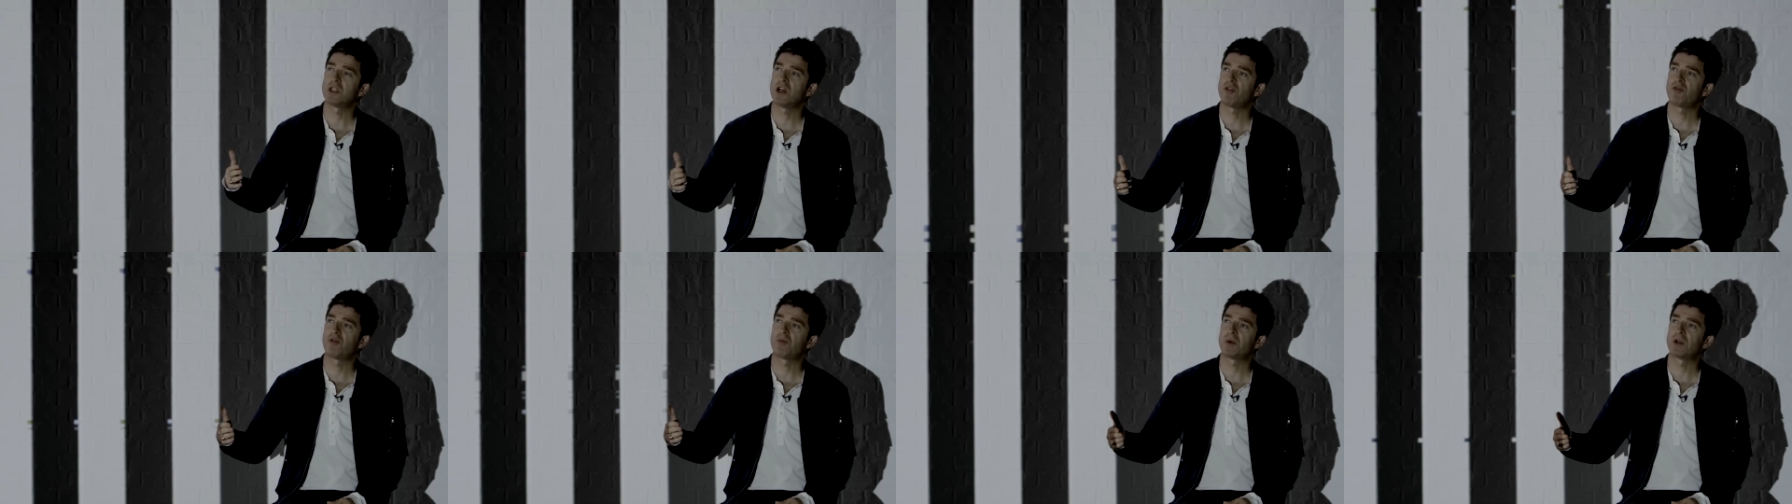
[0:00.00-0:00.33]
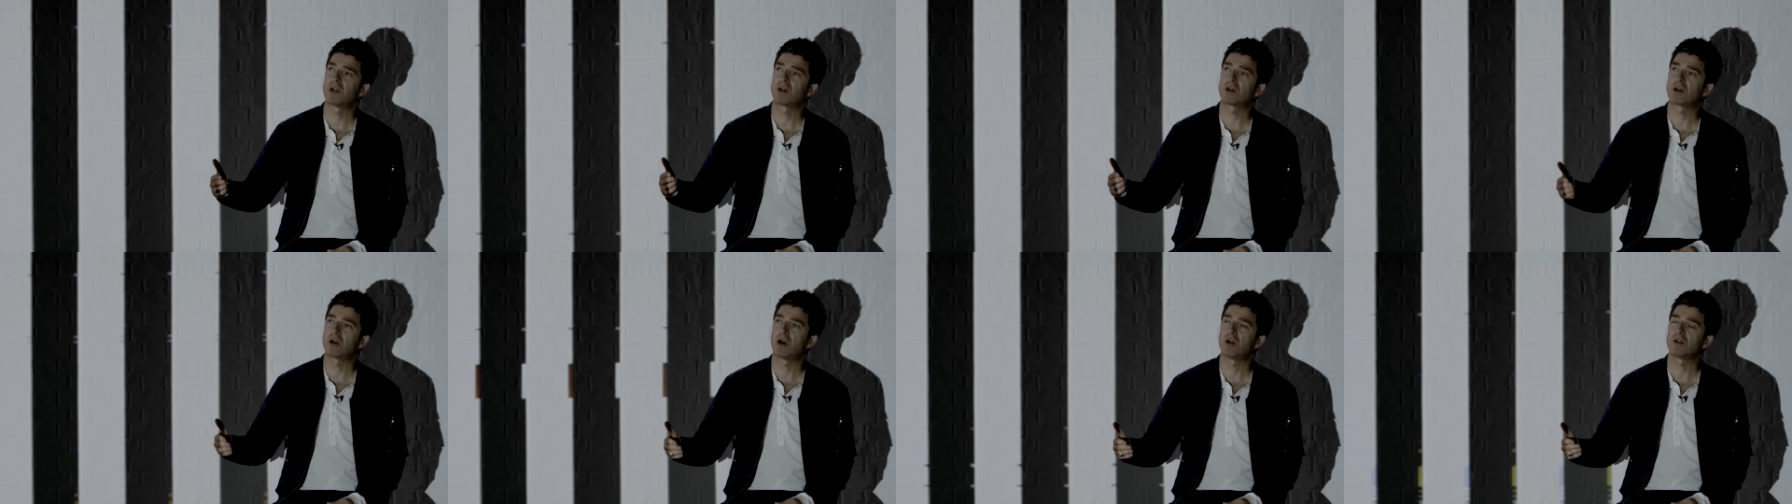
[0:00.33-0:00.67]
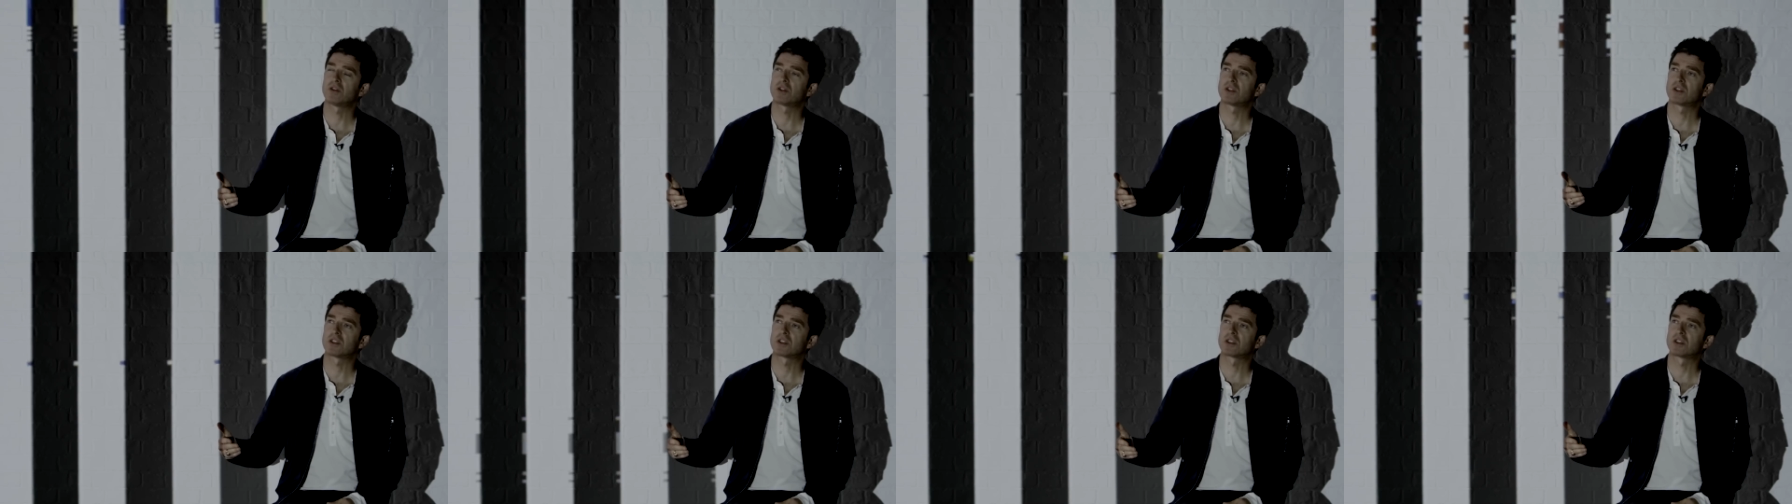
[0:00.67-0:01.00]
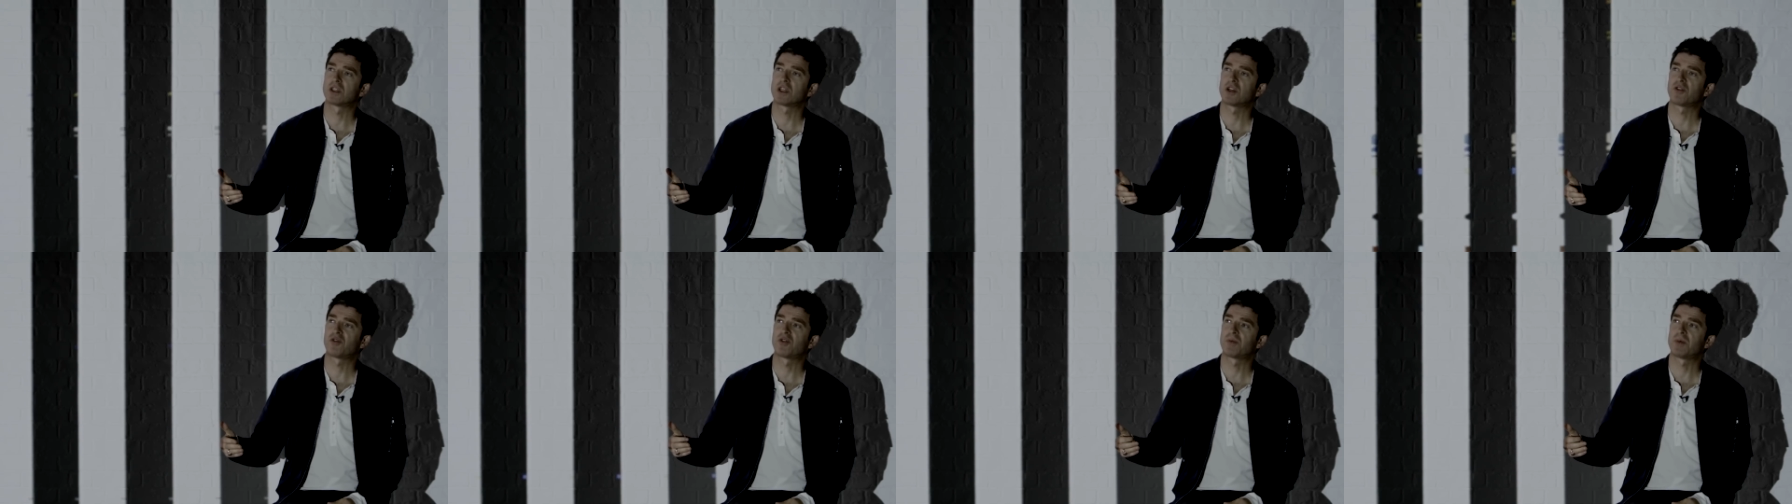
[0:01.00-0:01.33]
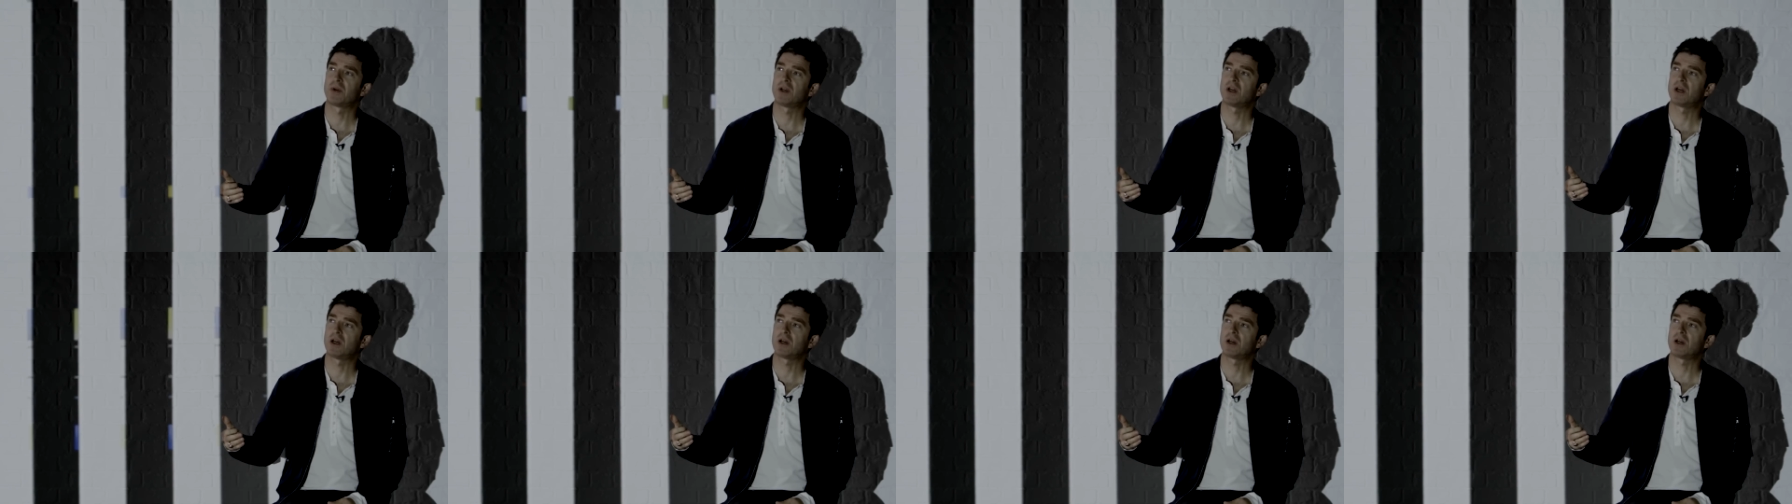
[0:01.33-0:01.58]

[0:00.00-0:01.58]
never been a conscious thing for me.